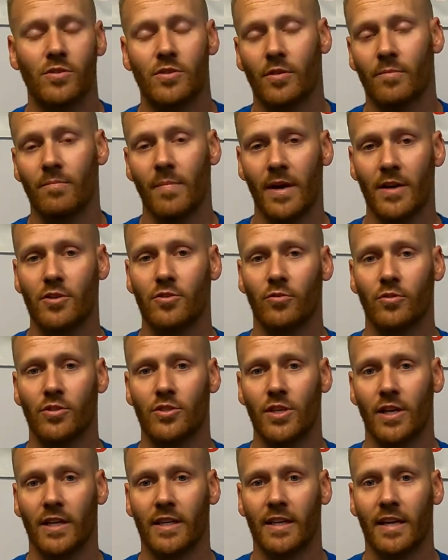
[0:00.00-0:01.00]
so make sure you
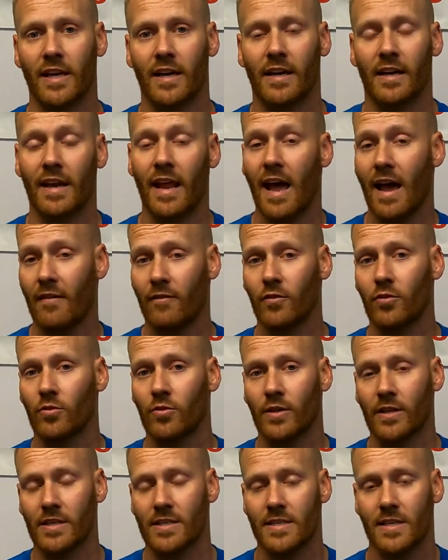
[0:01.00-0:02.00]
check it out and have a
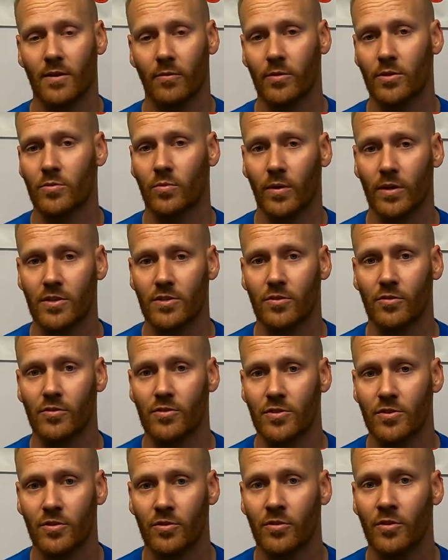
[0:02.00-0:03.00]
look and see which one
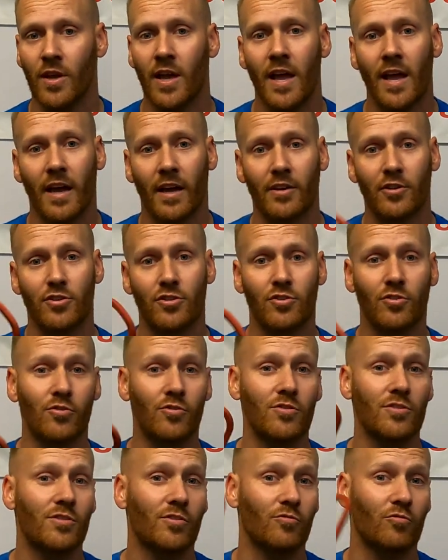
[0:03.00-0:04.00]
suits you and
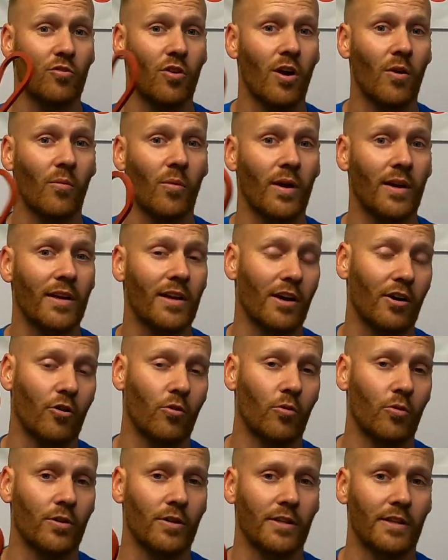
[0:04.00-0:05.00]
choose the right one
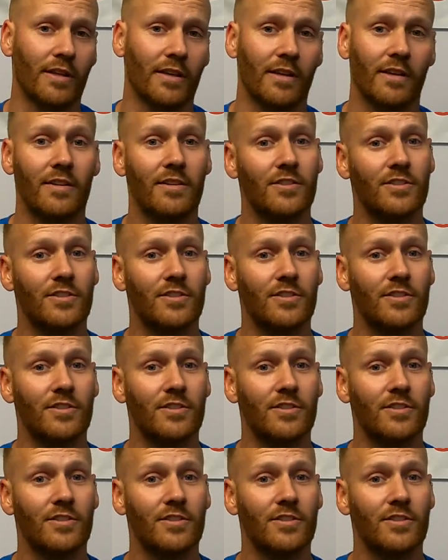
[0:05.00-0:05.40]
accordingly.